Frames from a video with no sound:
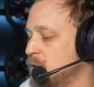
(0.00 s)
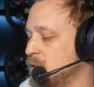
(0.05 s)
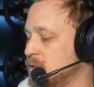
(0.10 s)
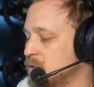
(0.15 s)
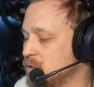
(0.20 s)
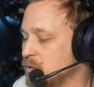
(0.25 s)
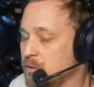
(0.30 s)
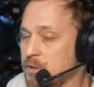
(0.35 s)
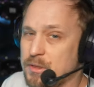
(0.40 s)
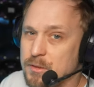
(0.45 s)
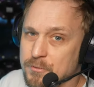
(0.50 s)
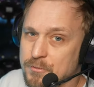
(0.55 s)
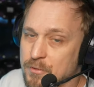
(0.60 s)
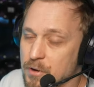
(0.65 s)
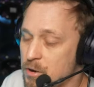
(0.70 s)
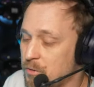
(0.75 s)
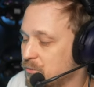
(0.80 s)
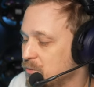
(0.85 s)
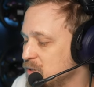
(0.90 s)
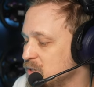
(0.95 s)
so that the
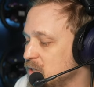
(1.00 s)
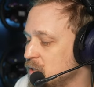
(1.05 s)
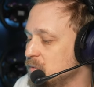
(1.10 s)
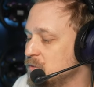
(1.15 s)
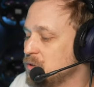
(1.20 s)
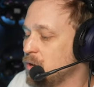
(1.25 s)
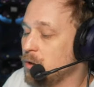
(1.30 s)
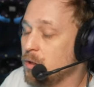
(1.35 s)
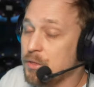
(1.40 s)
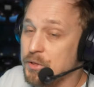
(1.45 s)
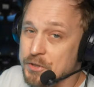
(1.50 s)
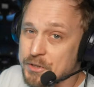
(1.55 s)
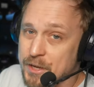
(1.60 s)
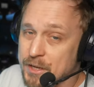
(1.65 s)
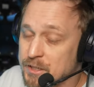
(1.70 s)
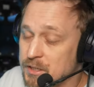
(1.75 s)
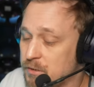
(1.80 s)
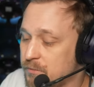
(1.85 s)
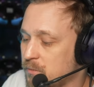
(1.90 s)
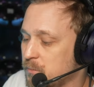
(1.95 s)
phone receives all the
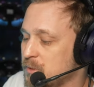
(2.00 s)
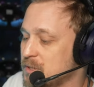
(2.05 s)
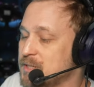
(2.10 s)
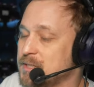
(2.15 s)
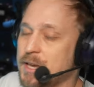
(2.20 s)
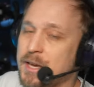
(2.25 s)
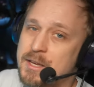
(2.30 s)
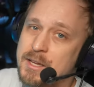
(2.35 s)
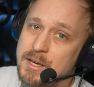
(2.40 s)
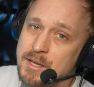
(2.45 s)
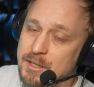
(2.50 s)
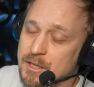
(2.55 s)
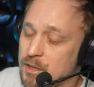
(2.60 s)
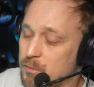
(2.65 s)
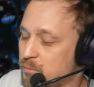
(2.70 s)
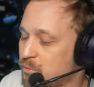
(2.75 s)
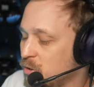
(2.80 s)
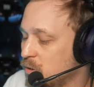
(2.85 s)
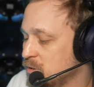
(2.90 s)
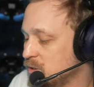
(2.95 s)
data from the scanner and can
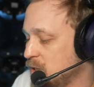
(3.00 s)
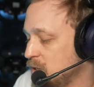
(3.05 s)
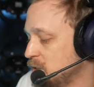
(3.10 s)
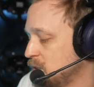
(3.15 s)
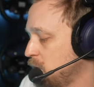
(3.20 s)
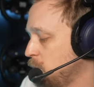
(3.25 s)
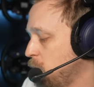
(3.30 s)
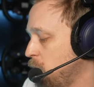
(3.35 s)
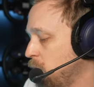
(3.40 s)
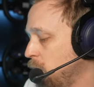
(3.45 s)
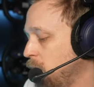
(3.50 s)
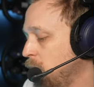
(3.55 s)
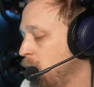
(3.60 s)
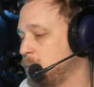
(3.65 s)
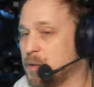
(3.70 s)
process the model.